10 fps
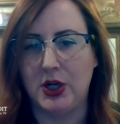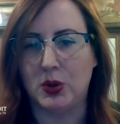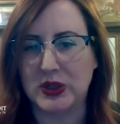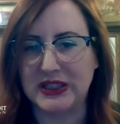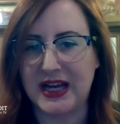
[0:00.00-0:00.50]

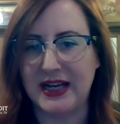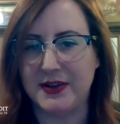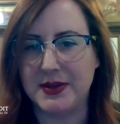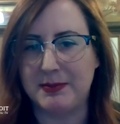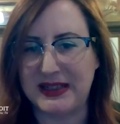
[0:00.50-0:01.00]
rely
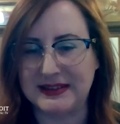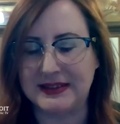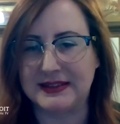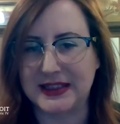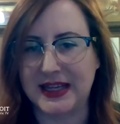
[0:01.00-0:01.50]
on the
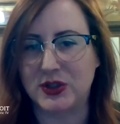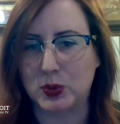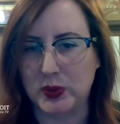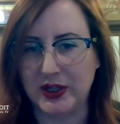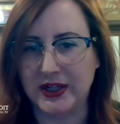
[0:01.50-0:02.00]
buses to get to
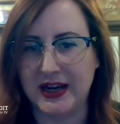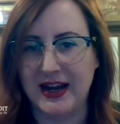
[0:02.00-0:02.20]
work,